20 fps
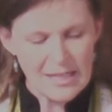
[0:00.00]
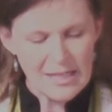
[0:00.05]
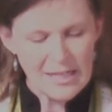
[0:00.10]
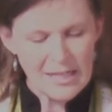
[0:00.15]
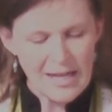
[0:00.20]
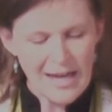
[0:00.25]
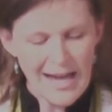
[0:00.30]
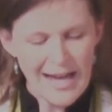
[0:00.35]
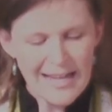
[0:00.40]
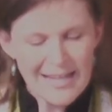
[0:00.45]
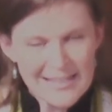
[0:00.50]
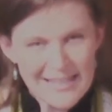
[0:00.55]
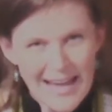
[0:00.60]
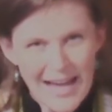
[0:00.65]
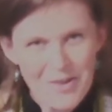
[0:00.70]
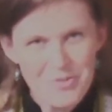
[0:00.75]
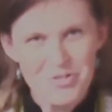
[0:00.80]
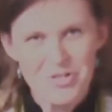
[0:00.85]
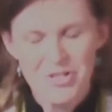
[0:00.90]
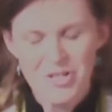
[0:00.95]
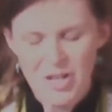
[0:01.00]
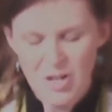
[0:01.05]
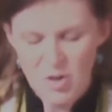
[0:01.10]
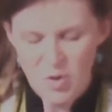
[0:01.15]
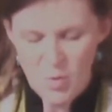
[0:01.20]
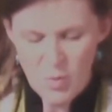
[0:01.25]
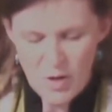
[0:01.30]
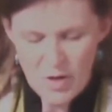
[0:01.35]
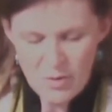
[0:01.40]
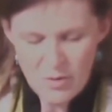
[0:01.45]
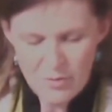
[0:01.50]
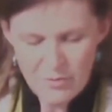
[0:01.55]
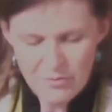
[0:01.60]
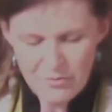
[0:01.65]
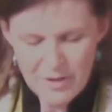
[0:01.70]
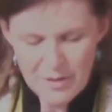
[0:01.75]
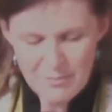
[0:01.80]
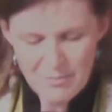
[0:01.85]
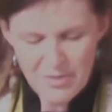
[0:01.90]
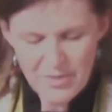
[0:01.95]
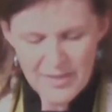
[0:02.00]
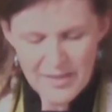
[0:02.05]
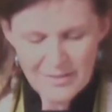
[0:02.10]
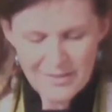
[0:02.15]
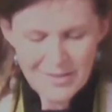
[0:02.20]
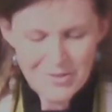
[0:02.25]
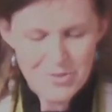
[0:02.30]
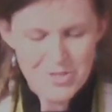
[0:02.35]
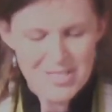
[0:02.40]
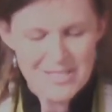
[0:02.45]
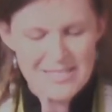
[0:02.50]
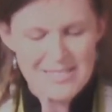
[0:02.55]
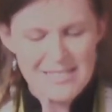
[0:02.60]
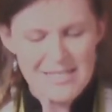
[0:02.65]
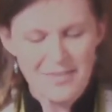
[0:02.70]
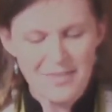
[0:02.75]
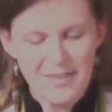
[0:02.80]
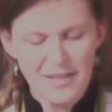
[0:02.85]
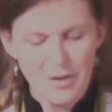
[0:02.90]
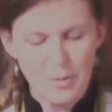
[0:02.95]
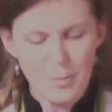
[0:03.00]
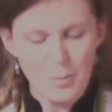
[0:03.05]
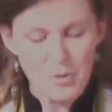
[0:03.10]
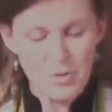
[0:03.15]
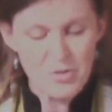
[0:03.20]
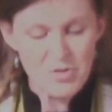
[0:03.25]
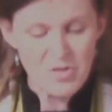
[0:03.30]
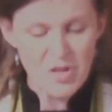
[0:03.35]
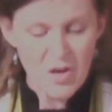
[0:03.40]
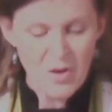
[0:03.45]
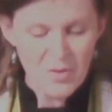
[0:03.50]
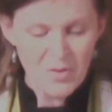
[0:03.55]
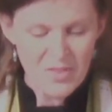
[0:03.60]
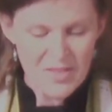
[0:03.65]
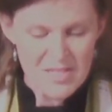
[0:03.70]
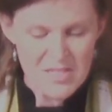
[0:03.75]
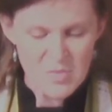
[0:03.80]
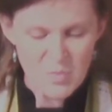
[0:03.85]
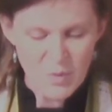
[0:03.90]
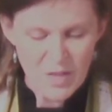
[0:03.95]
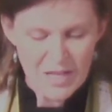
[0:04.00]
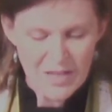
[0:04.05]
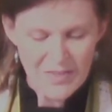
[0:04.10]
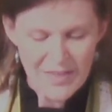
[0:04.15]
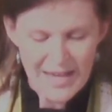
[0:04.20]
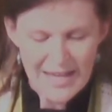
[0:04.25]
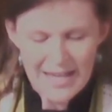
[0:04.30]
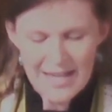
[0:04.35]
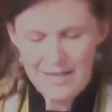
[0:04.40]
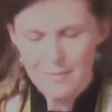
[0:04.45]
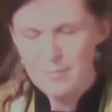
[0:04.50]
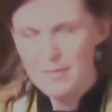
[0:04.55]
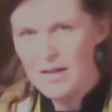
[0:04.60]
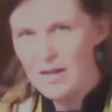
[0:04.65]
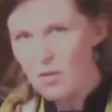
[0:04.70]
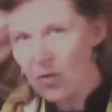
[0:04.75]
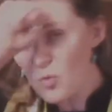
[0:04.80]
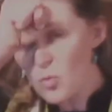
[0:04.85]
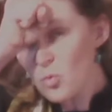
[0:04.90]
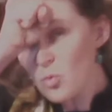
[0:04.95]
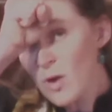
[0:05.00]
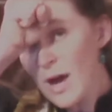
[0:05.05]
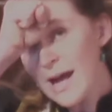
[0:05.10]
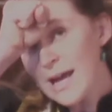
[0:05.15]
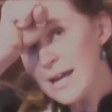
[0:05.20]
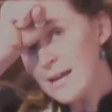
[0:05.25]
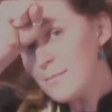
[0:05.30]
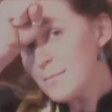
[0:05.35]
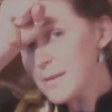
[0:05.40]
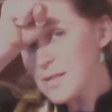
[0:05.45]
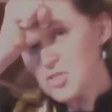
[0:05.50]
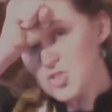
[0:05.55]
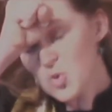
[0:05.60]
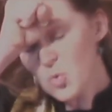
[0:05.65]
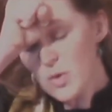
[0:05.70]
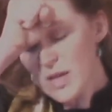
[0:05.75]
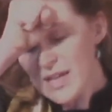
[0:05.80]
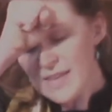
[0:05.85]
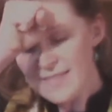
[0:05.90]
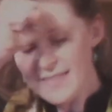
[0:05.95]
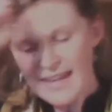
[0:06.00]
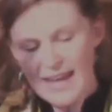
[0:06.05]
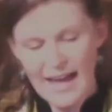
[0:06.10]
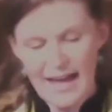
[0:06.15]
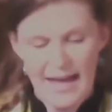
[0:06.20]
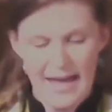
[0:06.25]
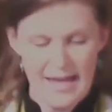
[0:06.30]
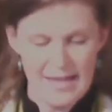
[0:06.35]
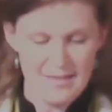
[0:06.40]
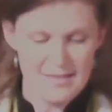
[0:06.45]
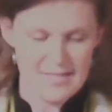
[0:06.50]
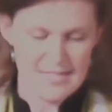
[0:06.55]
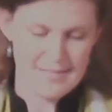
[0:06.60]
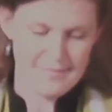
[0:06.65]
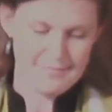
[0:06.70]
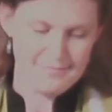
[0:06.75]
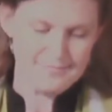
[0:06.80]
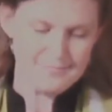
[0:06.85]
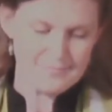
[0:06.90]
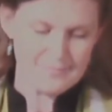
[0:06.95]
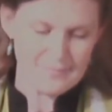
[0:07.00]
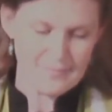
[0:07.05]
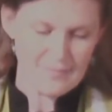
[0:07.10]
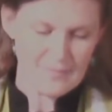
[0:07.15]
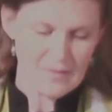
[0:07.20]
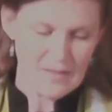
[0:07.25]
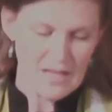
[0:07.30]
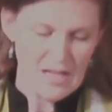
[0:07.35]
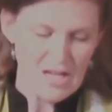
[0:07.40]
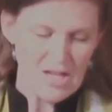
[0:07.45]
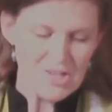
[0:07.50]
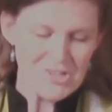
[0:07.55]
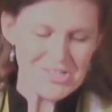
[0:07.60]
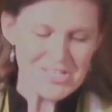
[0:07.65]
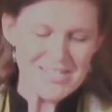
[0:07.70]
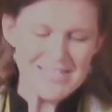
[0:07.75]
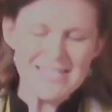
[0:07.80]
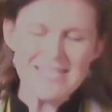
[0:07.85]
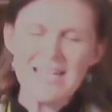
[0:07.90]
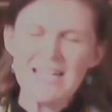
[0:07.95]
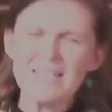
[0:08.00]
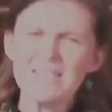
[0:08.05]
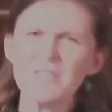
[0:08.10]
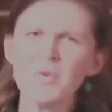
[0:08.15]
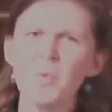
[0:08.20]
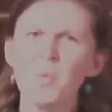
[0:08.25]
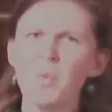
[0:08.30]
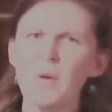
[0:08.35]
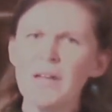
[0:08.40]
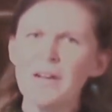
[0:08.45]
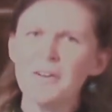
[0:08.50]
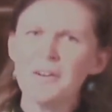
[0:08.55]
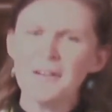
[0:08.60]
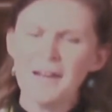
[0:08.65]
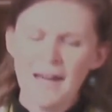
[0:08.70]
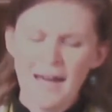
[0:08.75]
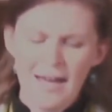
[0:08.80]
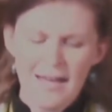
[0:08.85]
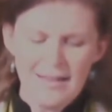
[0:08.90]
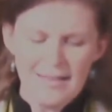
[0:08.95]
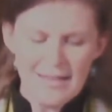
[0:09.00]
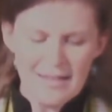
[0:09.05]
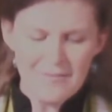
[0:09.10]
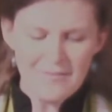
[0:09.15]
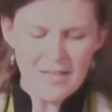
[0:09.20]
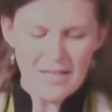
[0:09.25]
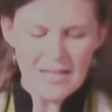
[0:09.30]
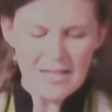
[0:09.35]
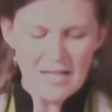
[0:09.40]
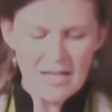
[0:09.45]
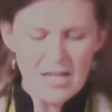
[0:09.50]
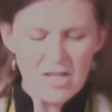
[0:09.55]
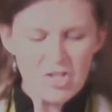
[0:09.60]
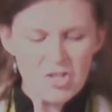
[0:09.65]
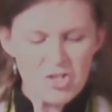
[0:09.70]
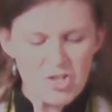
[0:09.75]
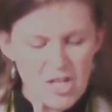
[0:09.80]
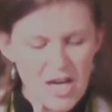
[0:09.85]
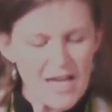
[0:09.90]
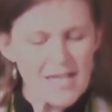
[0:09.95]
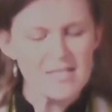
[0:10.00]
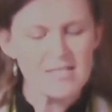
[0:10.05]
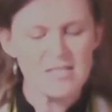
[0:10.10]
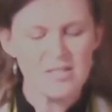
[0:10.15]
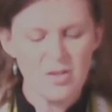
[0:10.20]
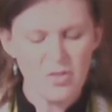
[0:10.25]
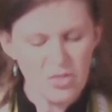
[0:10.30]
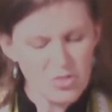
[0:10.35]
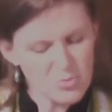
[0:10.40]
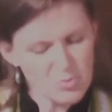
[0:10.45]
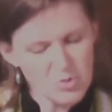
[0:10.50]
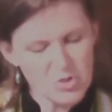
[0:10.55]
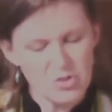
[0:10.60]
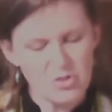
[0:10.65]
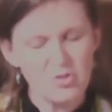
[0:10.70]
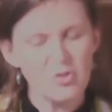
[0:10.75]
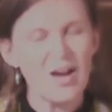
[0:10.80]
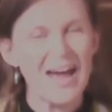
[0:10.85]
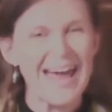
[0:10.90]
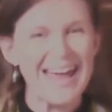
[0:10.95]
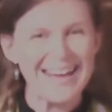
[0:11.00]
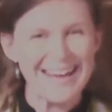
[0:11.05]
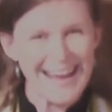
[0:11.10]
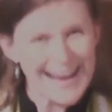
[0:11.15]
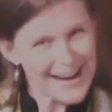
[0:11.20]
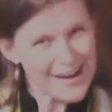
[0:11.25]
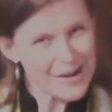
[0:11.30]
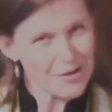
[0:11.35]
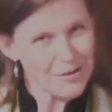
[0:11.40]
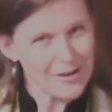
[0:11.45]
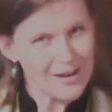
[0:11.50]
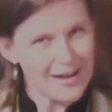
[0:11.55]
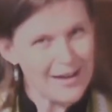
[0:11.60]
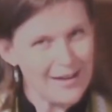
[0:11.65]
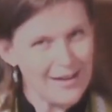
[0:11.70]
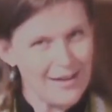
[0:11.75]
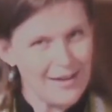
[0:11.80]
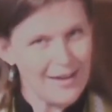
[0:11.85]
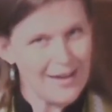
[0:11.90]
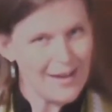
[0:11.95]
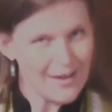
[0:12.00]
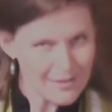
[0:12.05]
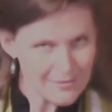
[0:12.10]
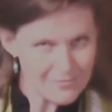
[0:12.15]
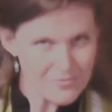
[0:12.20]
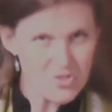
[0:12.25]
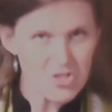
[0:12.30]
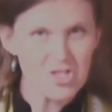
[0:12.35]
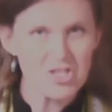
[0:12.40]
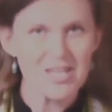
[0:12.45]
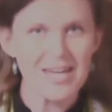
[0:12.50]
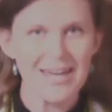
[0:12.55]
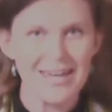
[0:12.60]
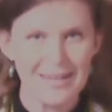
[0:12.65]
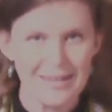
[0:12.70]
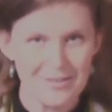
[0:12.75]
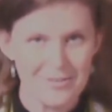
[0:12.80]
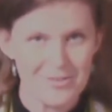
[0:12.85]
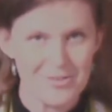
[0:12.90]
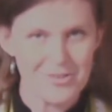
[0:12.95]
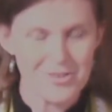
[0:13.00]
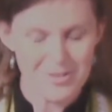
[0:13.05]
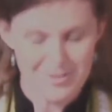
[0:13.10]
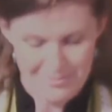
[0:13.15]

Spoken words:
I encountered a quote from theologian Cynthia Bourgeault this week that hit me right between the eyes. She says, "We are not living just through an era of change,